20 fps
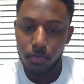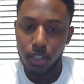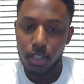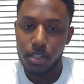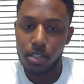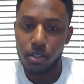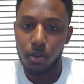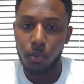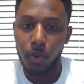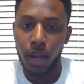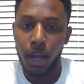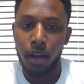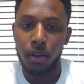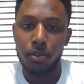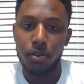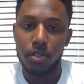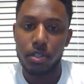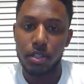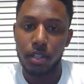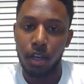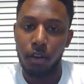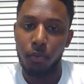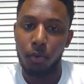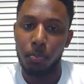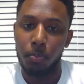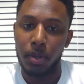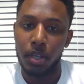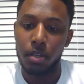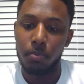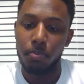surround yourself with
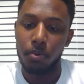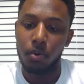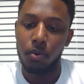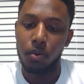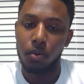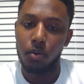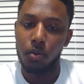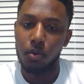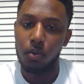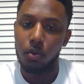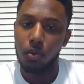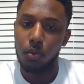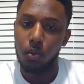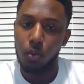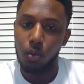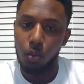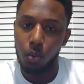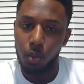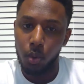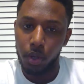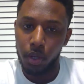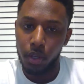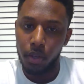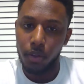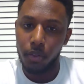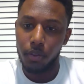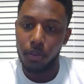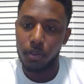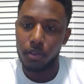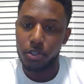people with
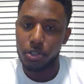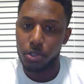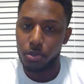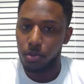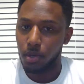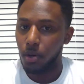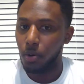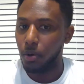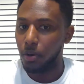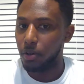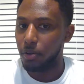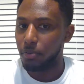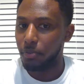stronger